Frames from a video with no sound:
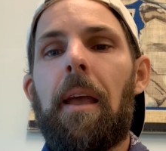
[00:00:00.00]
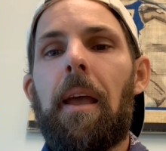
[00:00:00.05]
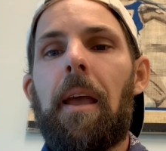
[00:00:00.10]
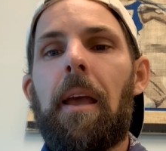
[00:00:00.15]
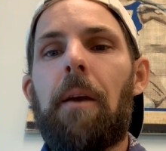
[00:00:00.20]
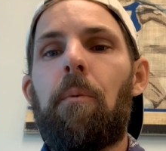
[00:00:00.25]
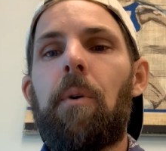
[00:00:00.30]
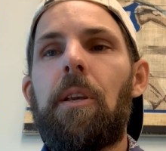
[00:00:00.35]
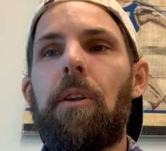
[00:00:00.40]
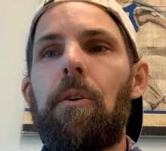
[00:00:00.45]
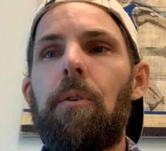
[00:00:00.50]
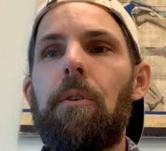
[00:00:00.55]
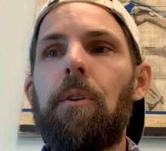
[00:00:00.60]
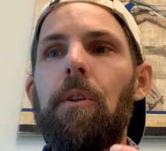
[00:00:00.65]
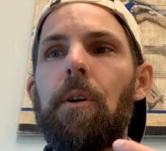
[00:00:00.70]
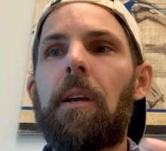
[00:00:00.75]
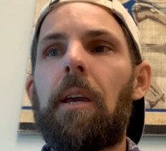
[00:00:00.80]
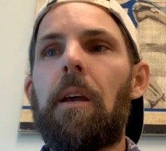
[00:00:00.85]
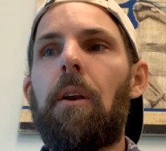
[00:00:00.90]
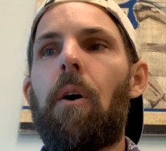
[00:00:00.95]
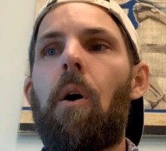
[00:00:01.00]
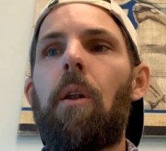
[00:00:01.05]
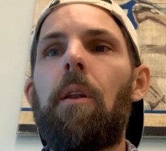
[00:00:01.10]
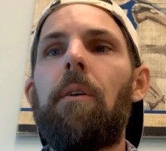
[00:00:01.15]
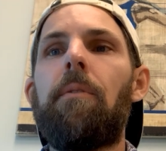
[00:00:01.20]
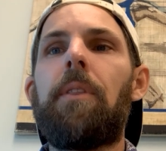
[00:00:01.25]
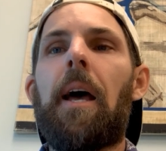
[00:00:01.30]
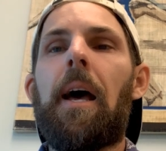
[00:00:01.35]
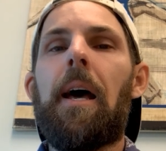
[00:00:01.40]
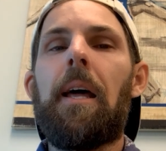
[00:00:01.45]
And when you look at all
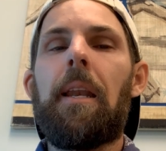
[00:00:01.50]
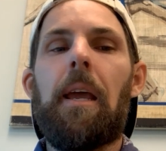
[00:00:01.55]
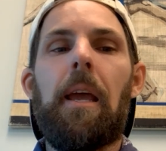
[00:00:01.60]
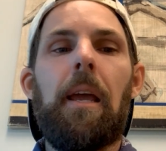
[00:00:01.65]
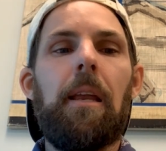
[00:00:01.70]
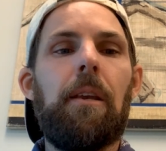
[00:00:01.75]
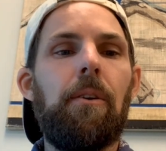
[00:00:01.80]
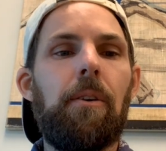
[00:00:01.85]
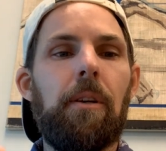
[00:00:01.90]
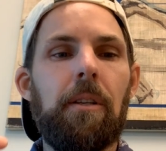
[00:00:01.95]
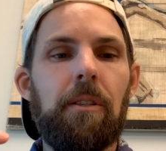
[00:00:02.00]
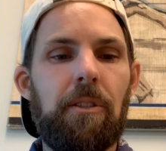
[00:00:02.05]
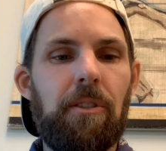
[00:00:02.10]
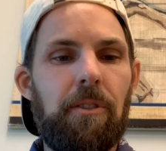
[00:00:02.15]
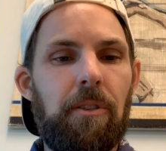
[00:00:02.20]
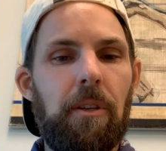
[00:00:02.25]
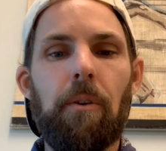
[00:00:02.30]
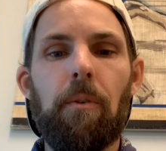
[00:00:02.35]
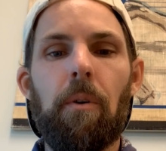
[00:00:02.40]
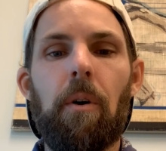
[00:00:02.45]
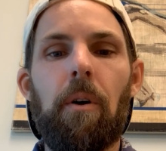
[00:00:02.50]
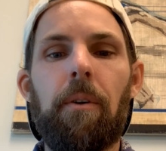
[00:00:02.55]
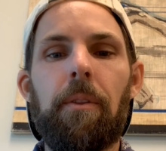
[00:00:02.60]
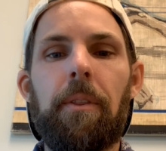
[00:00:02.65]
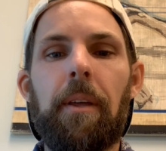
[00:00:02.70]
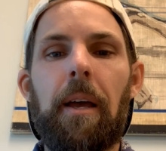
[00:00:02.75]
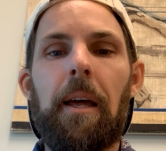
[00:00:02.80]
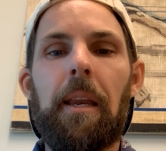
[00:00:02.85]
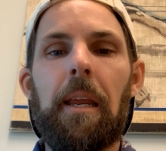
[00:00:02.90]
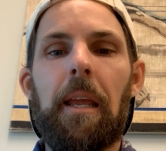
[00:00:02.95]
of that and you consider all of
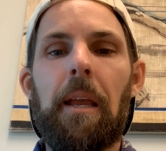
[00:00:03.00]
that,